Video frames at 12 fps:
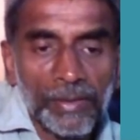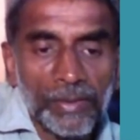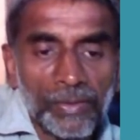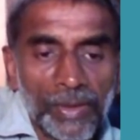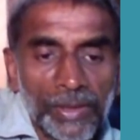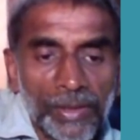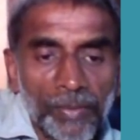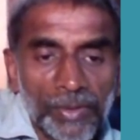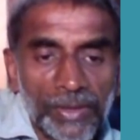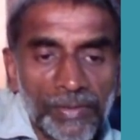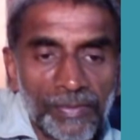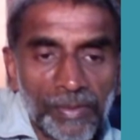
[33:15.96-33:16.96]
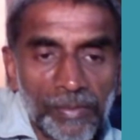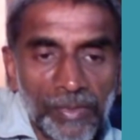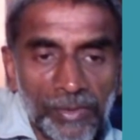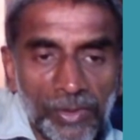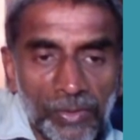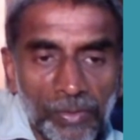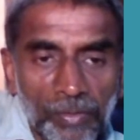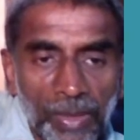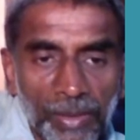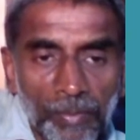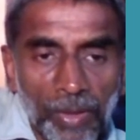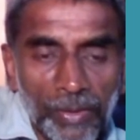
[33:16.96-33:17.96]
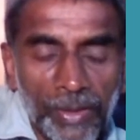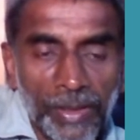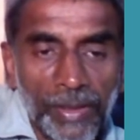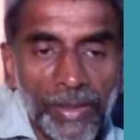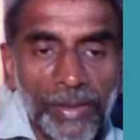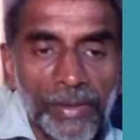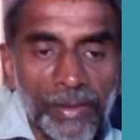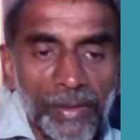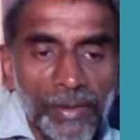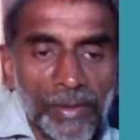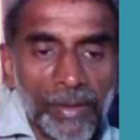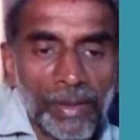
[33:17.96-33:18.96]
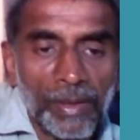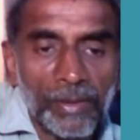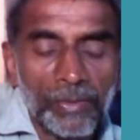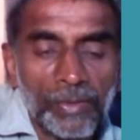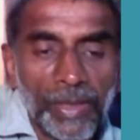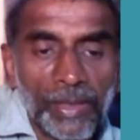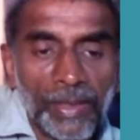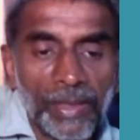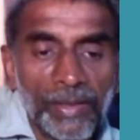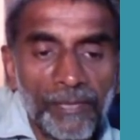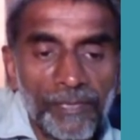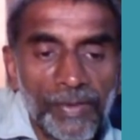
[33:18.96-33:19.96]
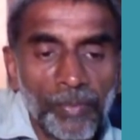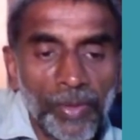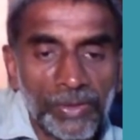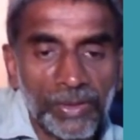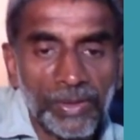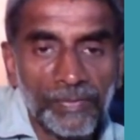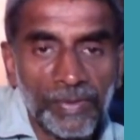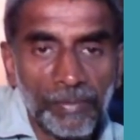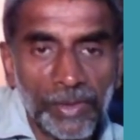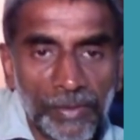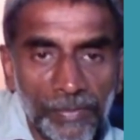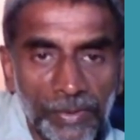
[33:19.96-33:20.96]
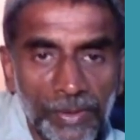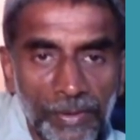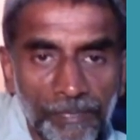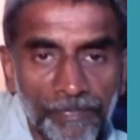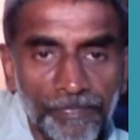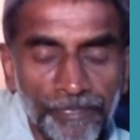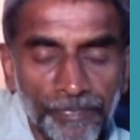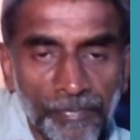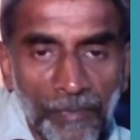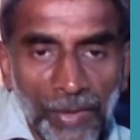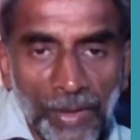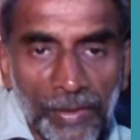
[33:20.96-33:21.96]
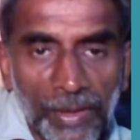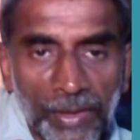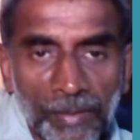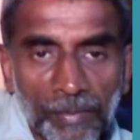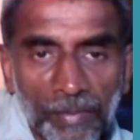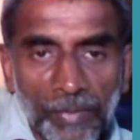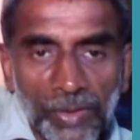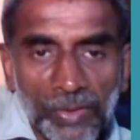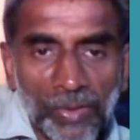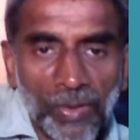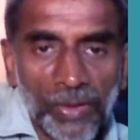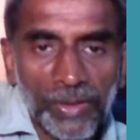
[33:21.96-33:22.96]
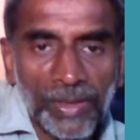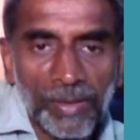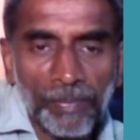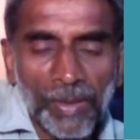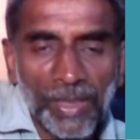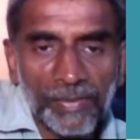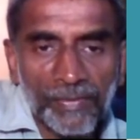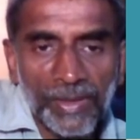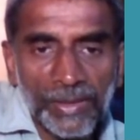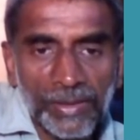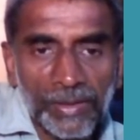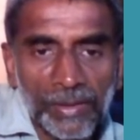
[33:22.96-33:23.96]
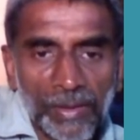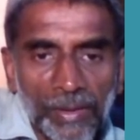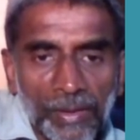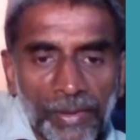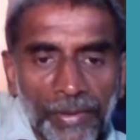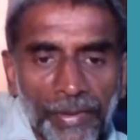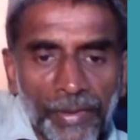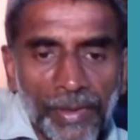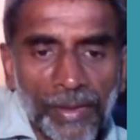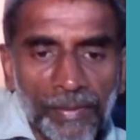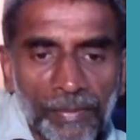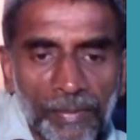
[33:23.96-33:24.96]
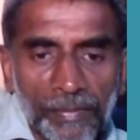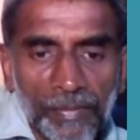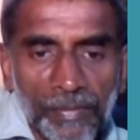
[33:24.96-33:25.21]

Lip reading: you get the positive symptoms. So by blocking it, you can relieve the positive symptoms. Then the mesocortical pathways uh,